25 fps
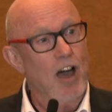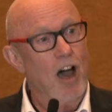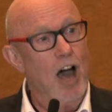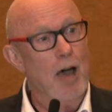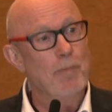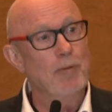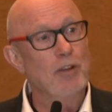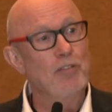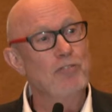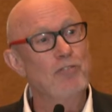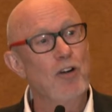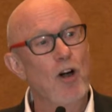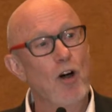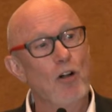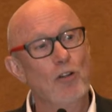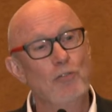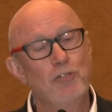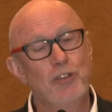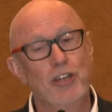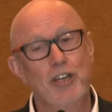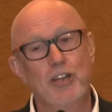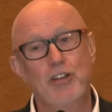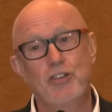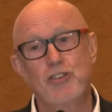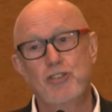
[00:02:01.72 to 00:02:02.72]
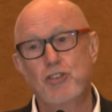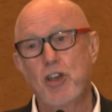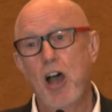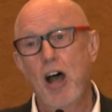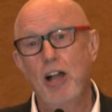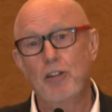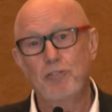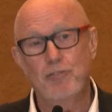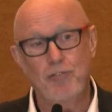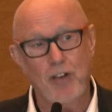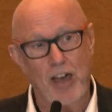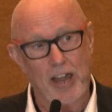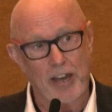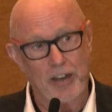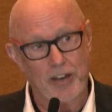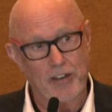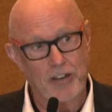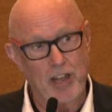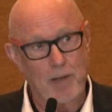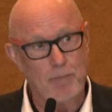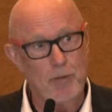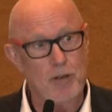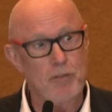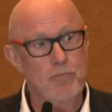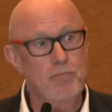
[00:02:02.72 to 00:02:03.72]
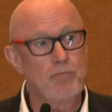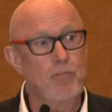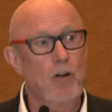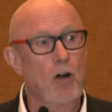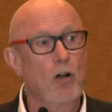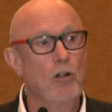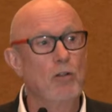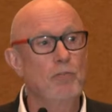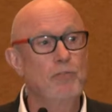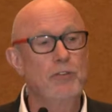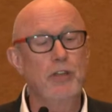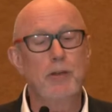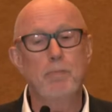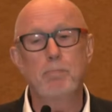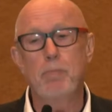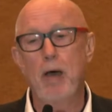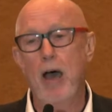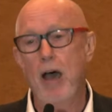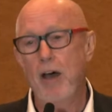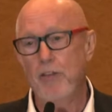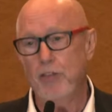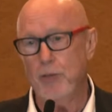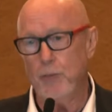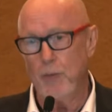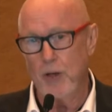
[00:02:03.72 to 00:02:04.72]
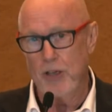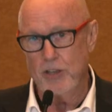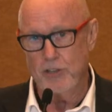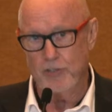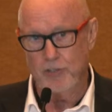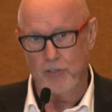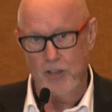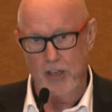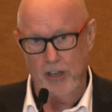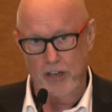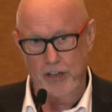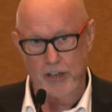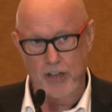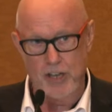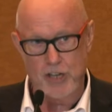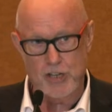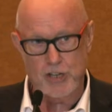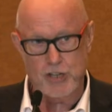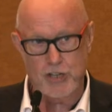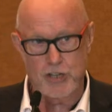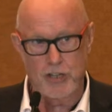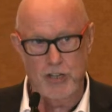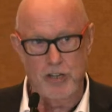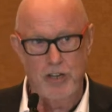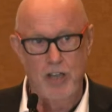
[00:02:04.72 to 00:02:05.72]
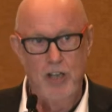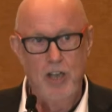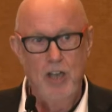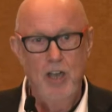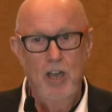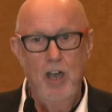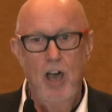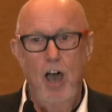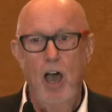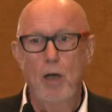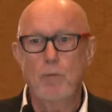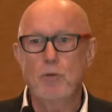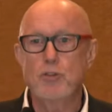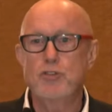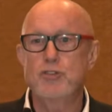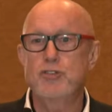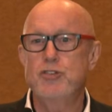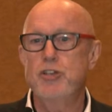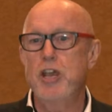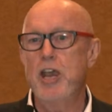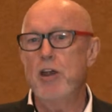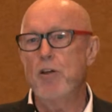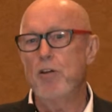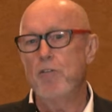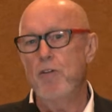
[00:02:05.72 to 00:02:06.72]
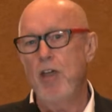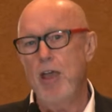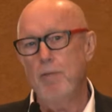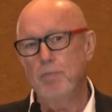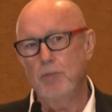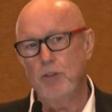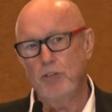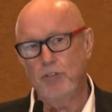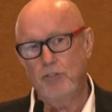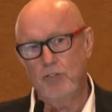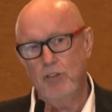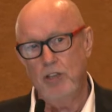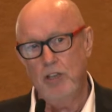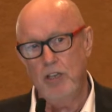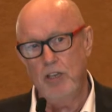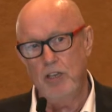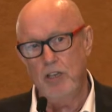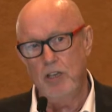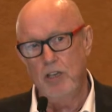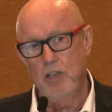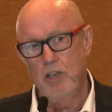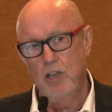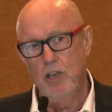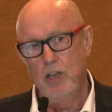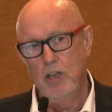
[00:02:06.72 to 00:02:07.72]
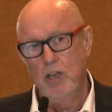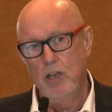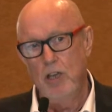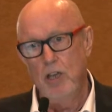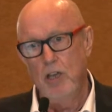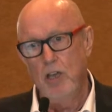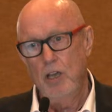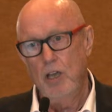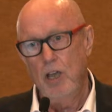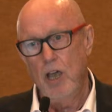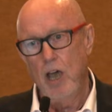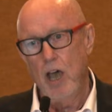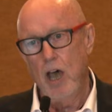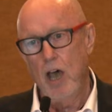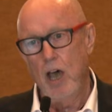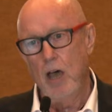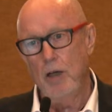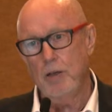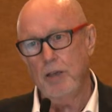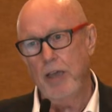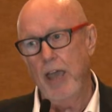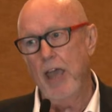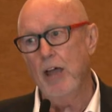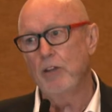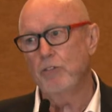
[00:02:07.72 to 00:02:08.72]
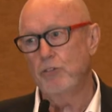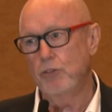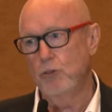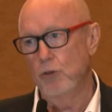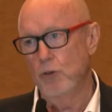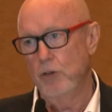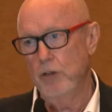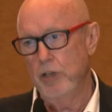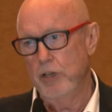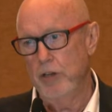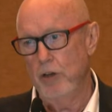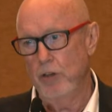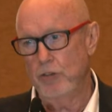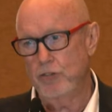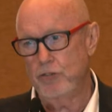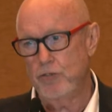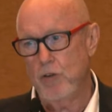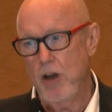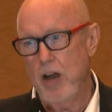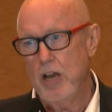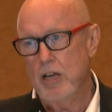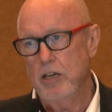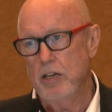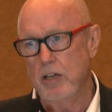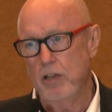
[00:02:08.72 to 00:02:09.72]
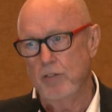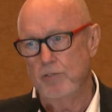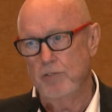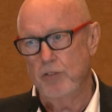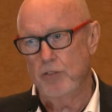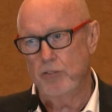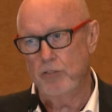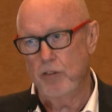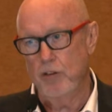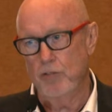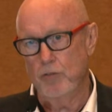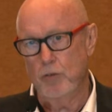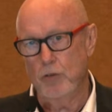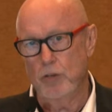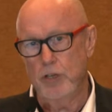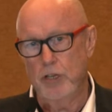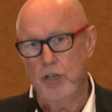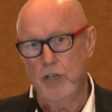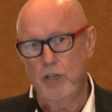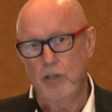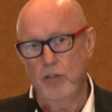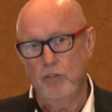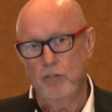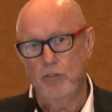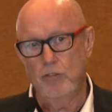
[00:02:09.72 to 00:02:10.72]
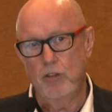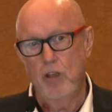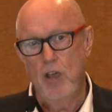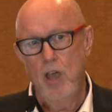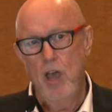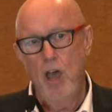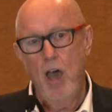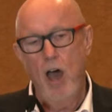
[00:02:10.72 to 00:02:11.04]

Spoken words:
I'm involved in Child Fund, I'm involved in Pathways Foundation. I was chair of Amnesty Council in Australia for several years.